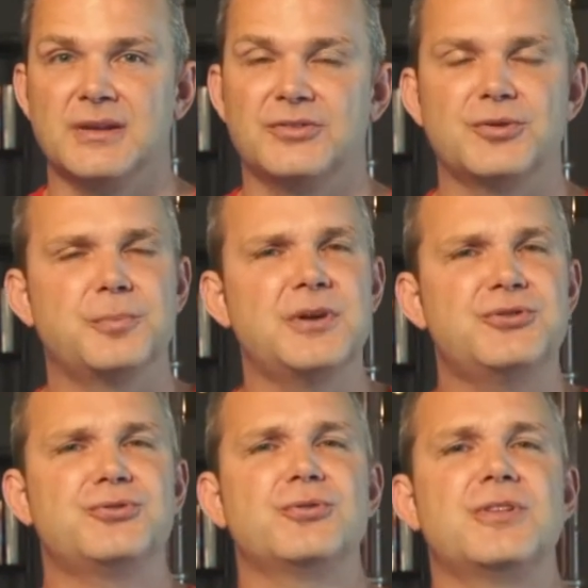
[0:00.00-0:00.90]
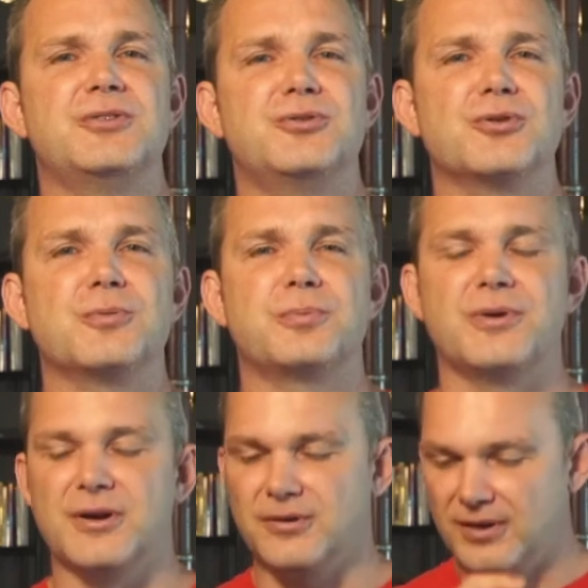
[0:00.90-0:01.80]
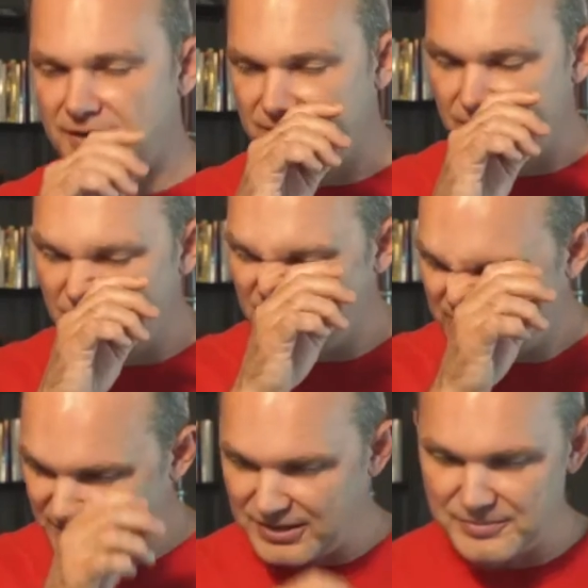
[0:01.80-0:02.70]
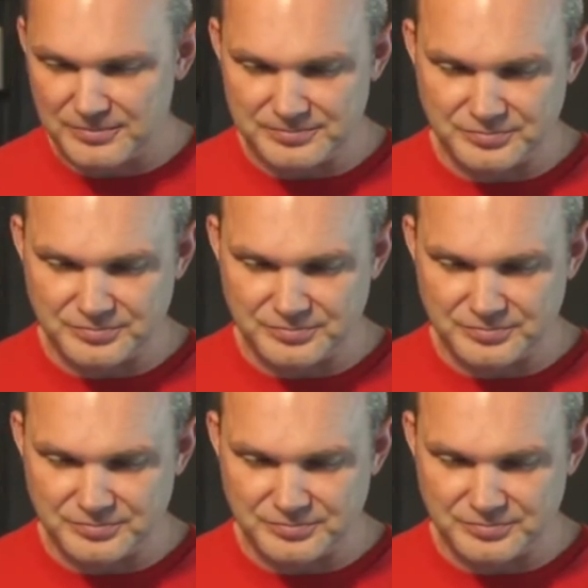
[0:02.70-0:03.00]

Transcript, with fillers: So be sure that your prayer lines up with the same.